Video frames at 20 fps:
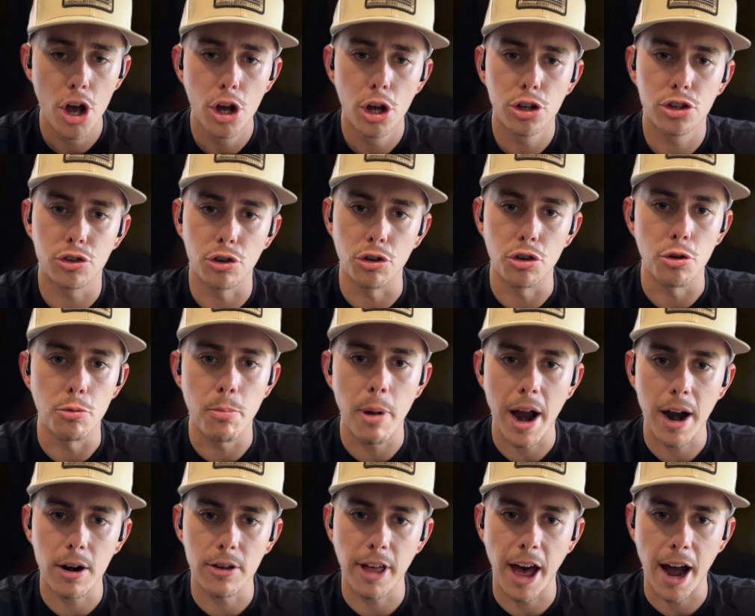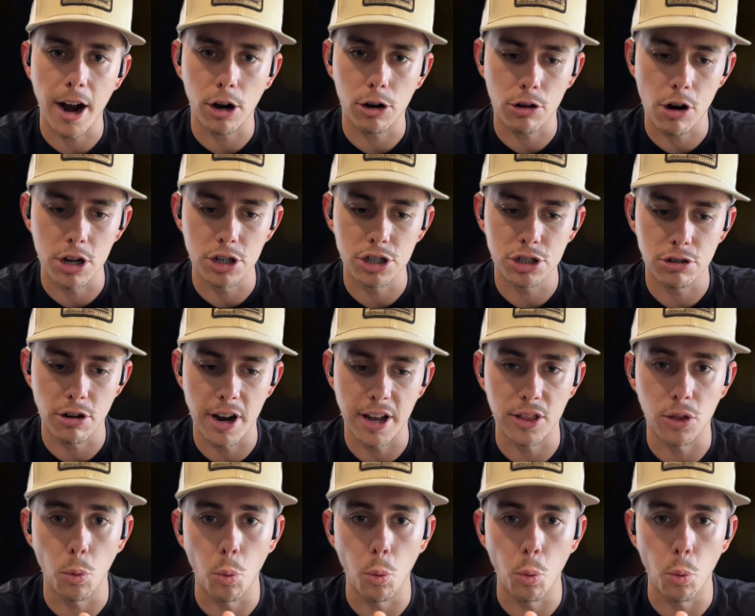So you pair that crush strength